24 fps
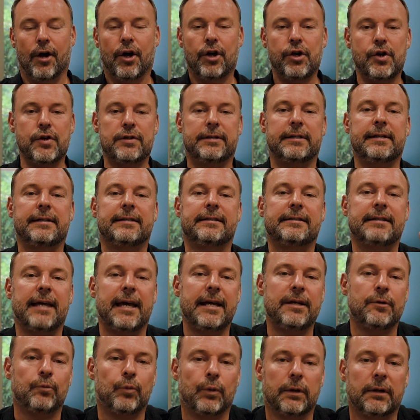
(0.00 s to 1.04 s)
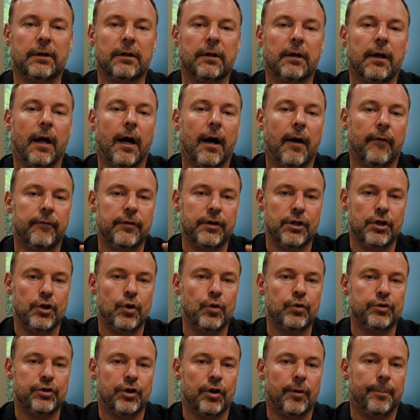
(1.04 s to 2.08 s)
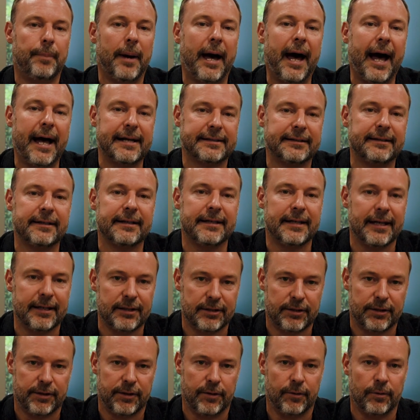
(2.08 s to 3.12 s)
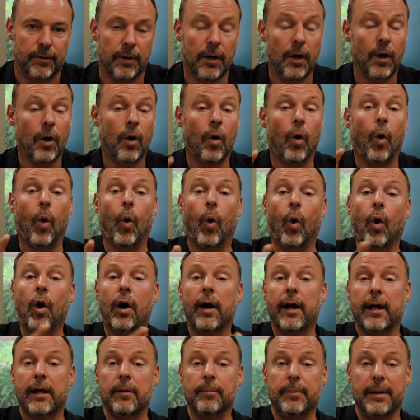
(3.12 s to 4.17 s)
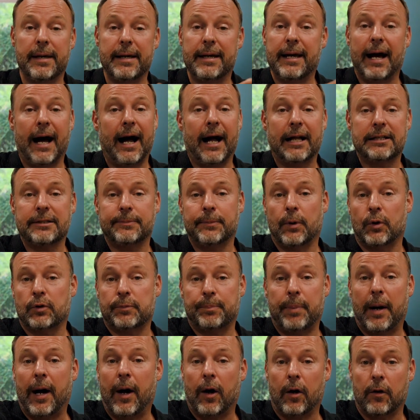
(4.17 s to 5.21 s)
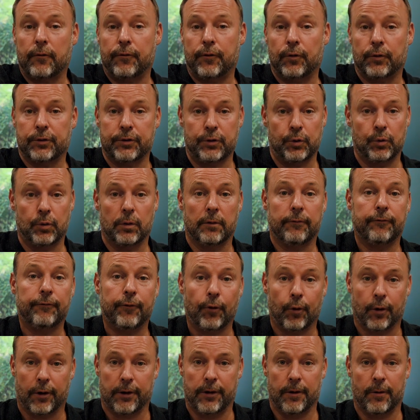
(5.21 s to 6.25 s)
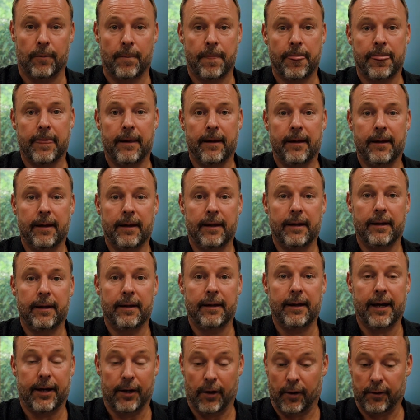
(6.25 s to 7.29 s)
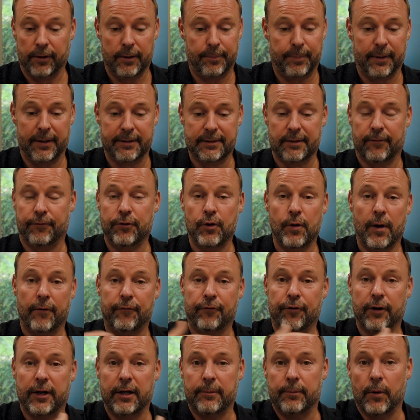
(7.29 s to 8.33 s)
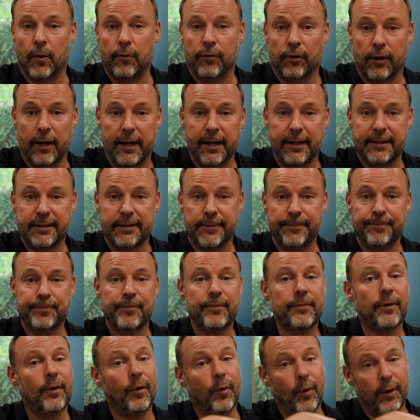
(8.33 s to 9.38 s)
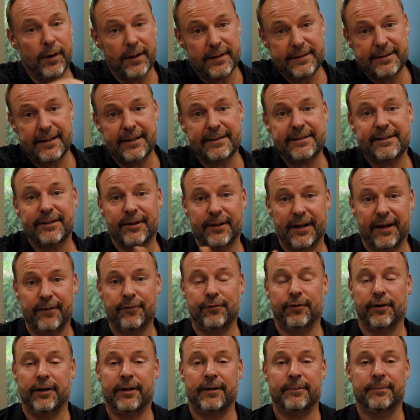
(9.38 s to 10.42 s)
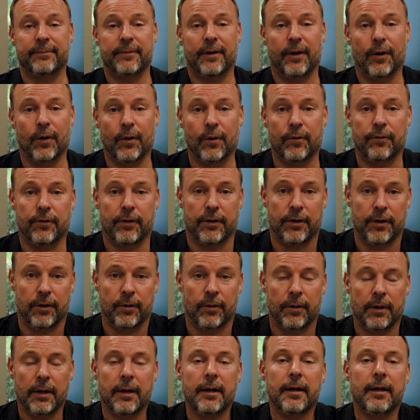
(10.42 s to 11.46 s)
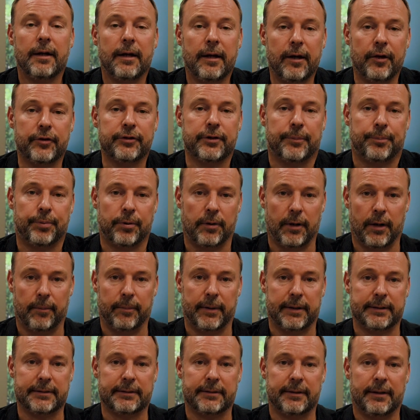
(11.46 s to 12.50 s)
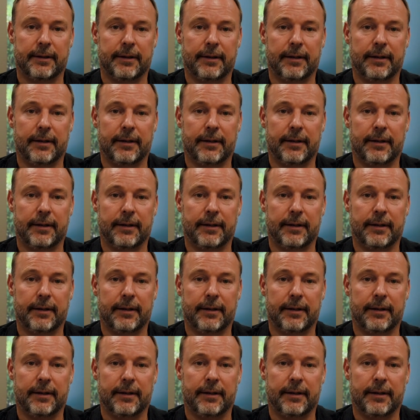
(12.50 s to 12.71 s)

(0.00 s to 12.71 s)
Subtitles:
You see, Satan would love to use your past against you, or it can be God's most powerful tool for you. It all depends if you have freedom over it, or does it still have freedom over you? Here's a promise.